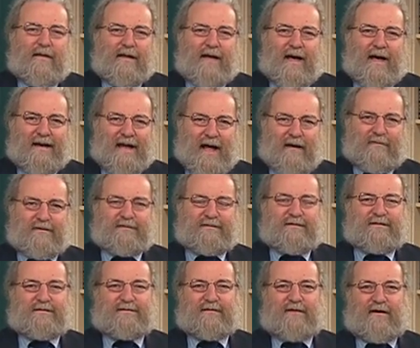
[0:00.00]

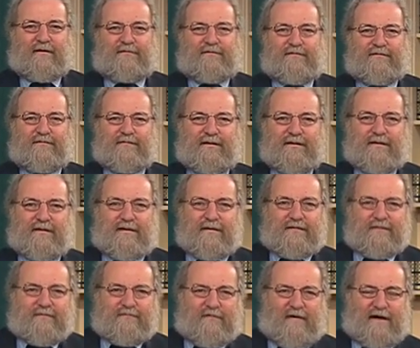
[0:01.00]
Analysis of
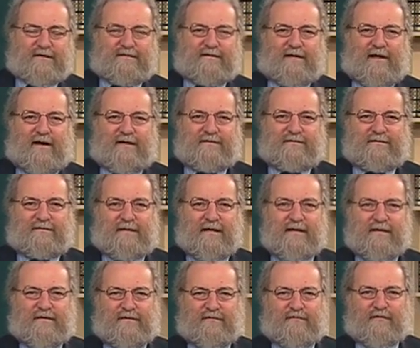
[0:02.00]
fossilized
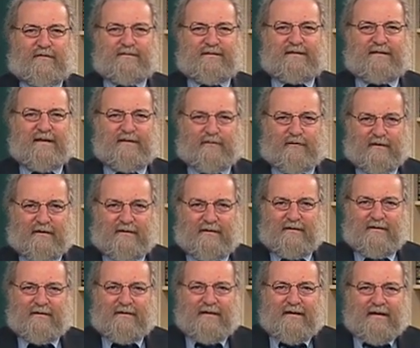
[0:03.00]
teeth from zebra
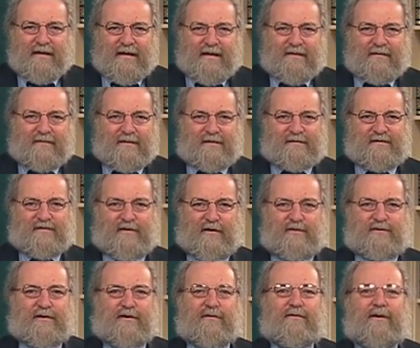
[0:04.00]
in
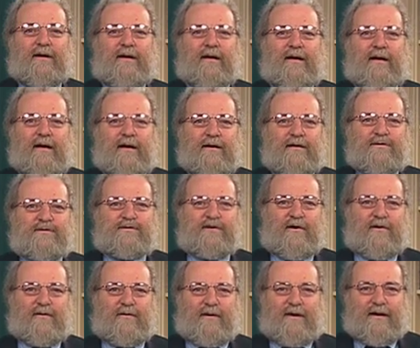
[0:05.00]
Lesotho
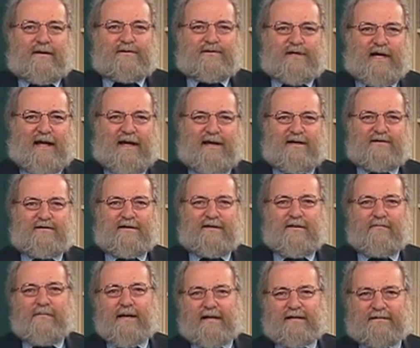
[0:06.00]
show a change in the
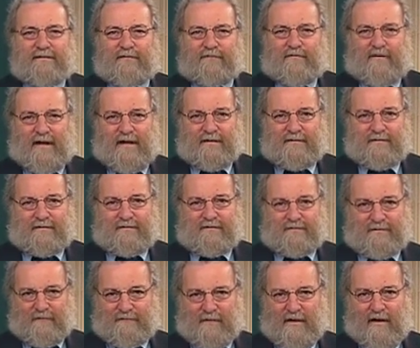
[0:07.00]
mix of
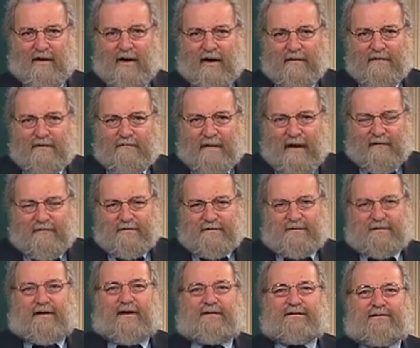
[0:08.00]
grasses on the
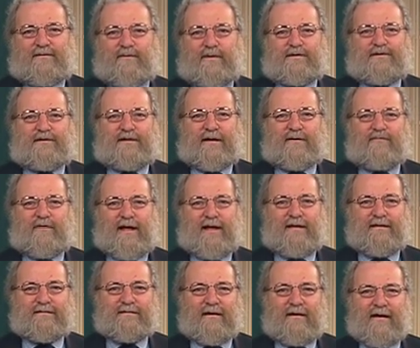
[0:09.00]
mountainsides in which they
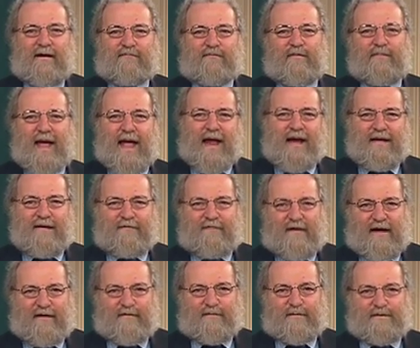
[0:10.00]
grazed from
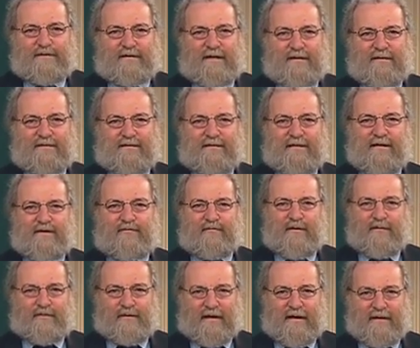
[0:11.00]
85%
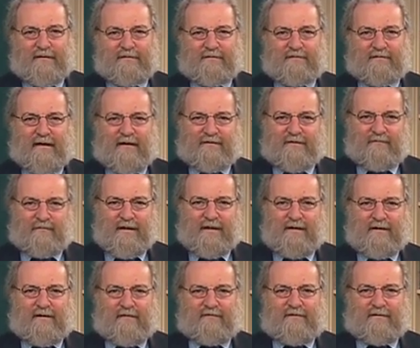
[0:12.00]
C3 plants at the
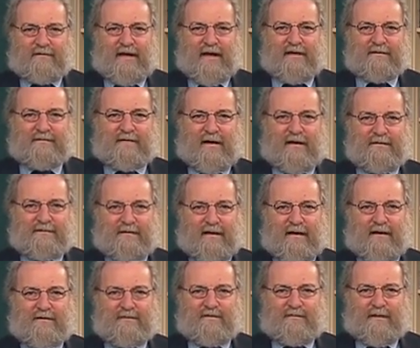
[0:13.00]
peak of the last ice
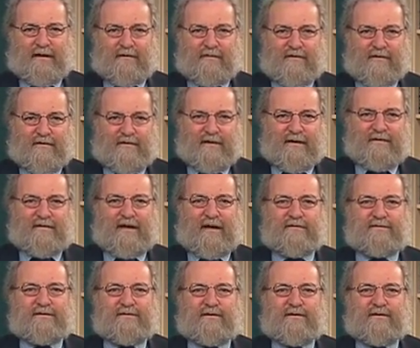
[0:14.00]
age about 30,000